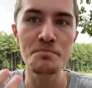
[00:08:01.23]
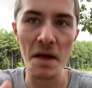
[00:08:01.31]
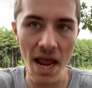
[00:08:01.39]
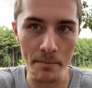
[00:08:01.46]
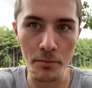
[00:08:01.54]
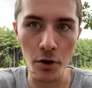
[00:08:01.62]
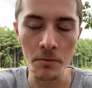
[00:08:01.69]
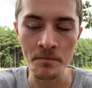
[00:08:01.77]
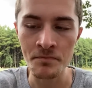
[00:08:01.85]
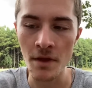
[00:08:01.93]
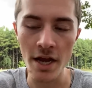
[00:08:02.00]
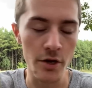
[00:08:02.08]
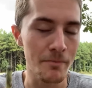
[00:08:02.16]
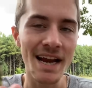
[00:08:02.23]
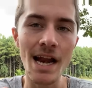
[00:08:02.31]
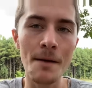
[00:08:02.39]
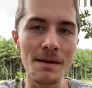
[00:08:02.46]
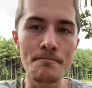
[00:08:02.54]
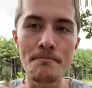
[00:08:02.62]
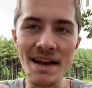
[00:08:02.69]
paper, and you might not
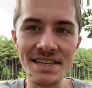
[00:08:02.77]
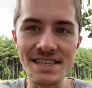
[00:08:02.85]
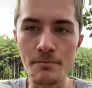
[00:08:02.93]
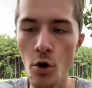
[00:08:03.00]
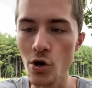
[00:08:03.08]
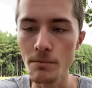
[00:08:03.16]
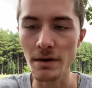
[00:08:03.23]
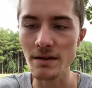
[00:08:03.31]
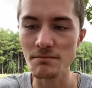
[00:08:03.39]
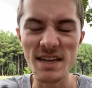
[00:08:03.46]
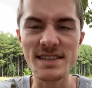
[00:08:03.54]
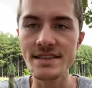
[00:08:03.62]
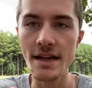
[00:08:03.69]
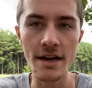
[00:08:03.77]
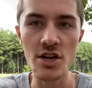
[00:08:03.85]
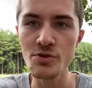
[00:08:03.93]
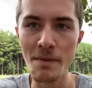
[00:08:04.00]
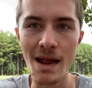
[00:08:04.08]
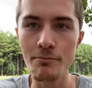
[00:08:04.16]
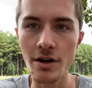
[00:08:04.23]
be meant to smoke it, but it's thin-ish
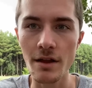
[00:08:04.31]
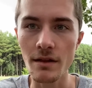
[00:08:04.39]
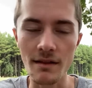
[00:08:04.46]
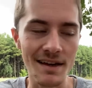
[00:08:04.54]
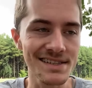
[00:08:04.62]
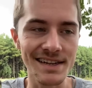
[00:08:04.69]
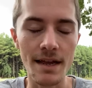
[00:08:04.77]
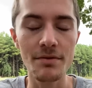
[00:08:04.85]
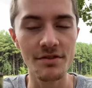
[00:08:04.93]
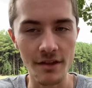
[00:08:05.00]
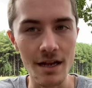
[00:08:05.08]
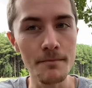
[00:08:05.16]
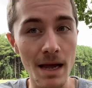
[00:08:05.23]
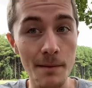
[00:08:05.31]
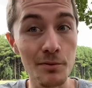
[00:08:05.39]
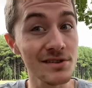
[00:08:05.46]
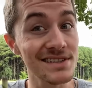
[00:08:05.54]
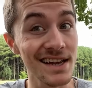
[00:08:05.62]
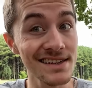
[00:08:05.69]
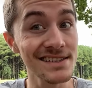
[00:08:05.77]
paper nonetheless, and thin paper
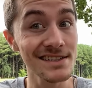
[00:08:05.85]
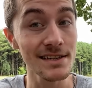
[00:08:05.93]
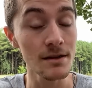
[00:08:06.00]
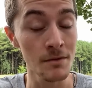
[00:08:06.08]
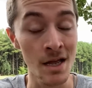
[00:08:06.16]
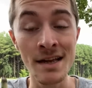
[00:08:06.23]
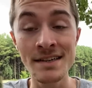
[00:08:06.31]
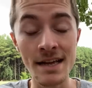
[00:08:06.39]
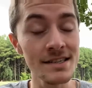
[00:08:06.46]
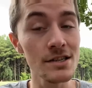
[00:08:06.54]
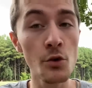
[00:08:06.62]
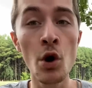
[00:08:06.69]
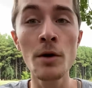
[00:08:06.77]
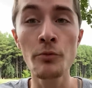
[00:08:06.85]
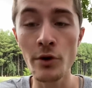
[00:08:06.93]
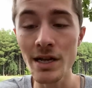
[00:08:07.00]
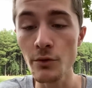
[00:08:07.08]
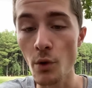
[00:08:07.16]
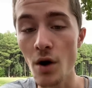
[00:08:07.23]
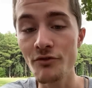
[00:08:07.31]
tends to work pretty
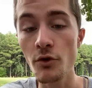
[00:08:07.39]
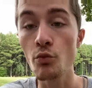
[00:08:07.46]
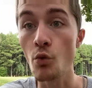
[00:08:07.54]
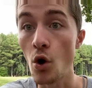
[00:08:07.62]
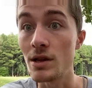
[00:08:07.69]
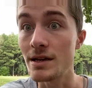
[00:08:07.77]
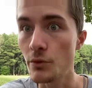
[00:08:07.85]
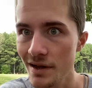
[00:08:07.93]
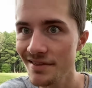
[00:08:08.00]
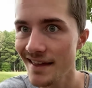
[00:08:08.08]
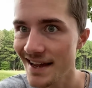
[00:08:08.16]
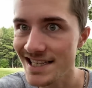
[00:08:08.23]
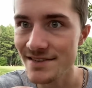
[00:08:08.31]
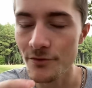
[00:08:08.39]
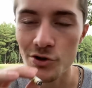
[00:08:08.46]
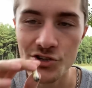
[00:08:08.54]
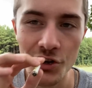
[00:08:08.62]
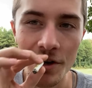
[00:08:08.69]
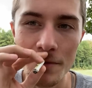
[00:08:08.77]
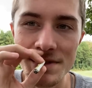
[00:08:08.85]
well for rolling with, that is for
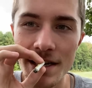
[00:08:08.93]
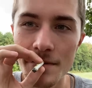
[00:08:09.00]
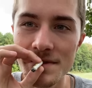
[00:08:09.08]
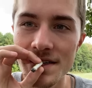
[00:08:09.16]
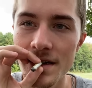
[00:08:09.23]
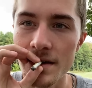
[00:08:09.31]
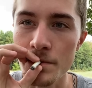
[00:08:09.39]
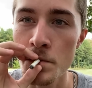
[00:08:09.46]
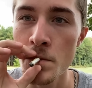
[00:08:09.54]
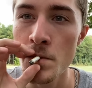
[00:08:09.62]
sure, you know what I'm saying?